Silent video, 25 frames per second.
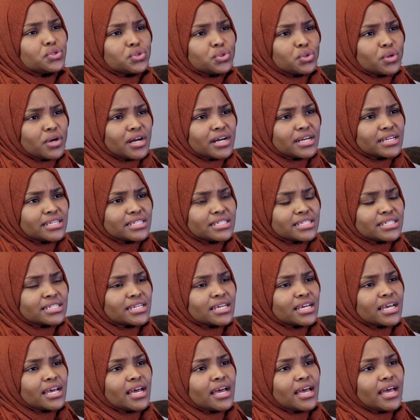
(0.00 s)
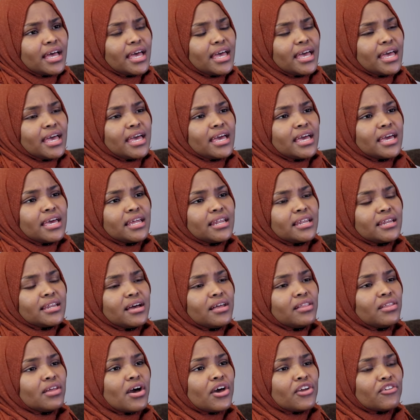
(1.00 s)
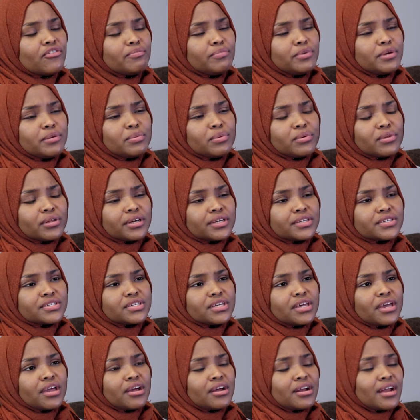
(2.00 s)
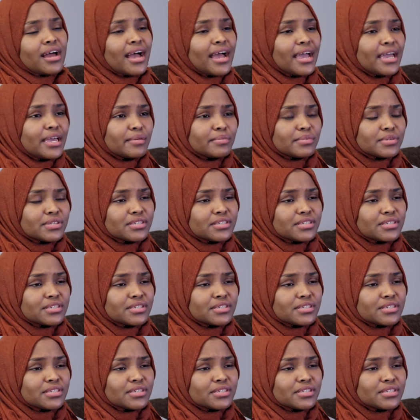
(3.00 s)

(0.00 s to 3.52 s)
to us, and a lot of people are scared. I am